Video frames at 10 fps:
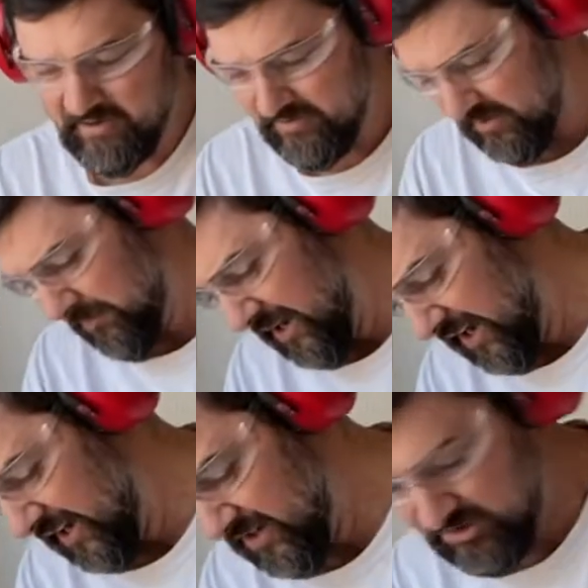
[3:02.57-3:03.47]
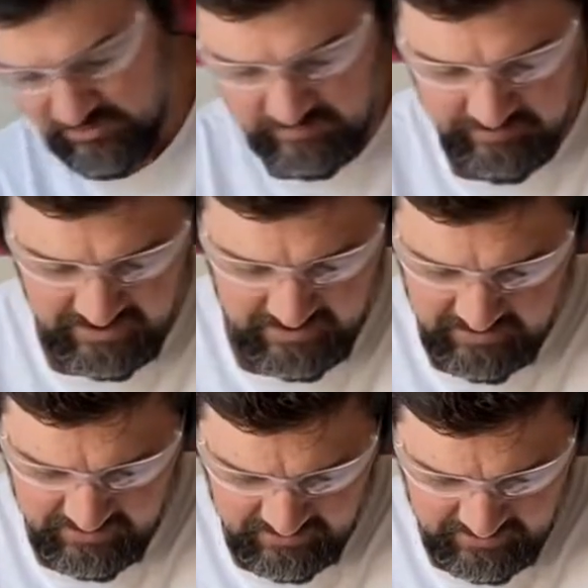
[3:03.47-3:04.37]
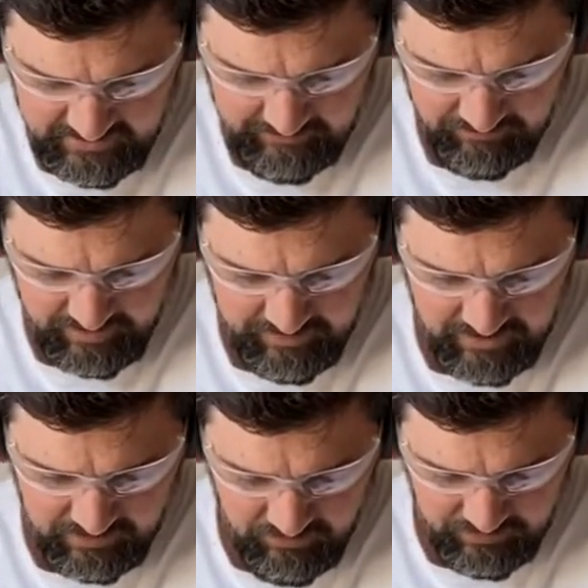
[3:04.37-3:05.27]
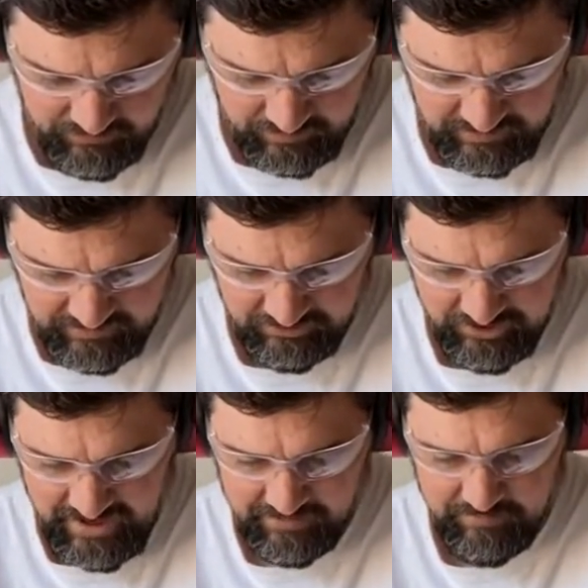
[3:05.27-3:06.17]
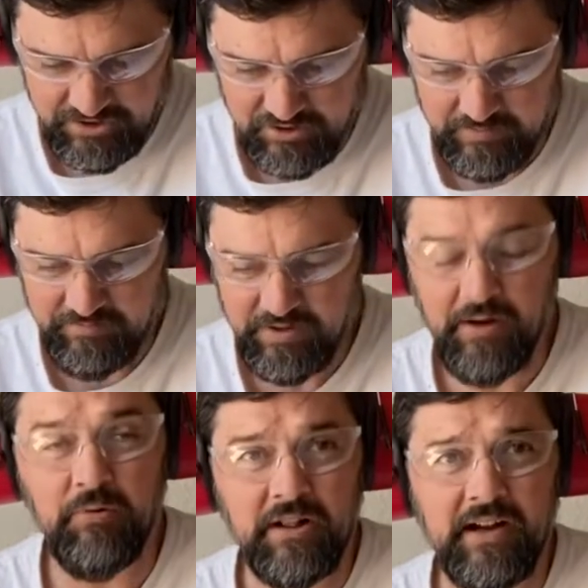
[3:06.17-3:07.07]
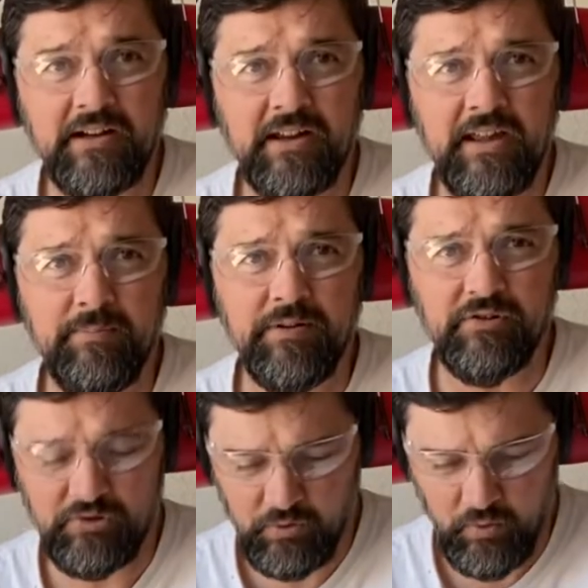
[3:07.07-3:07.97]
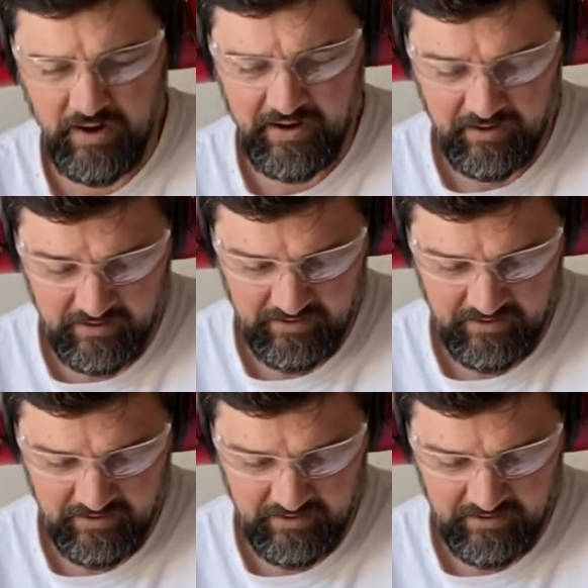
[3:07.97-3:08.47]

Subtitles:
about 1 inch from the end. I'm not going for an exact measurement, but I would like to keep it square.